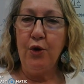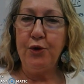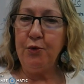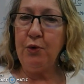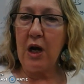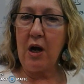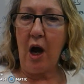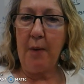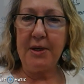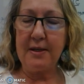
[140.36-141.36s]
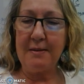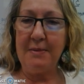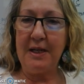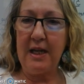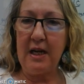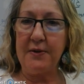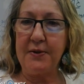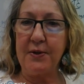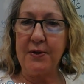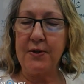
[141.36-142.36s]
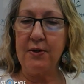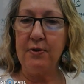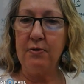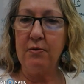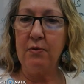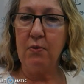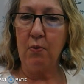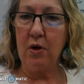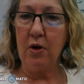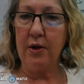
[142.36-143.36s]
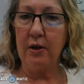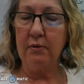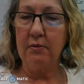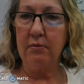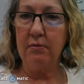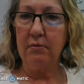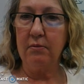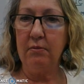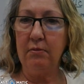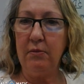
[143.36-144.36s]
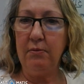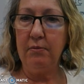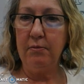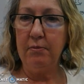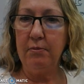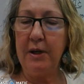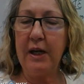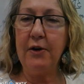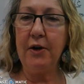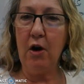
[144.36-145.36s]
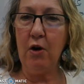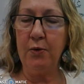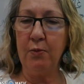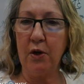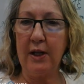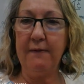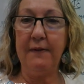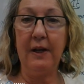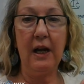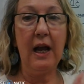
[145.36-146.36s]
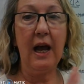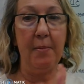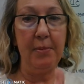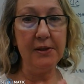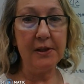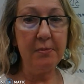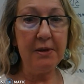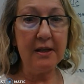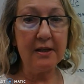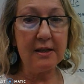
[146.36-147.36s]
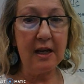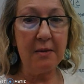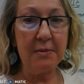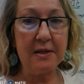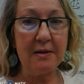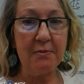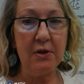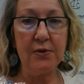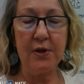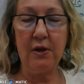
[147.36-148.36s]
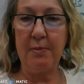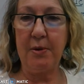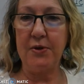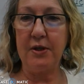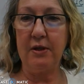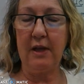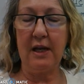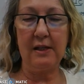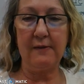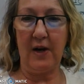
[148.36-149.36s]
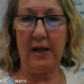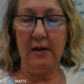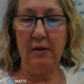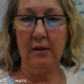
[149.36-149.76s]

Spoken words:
Do not copy somebody else's word. Pick out your own word. If it happens to be the same as someone who's already posted, that's fine.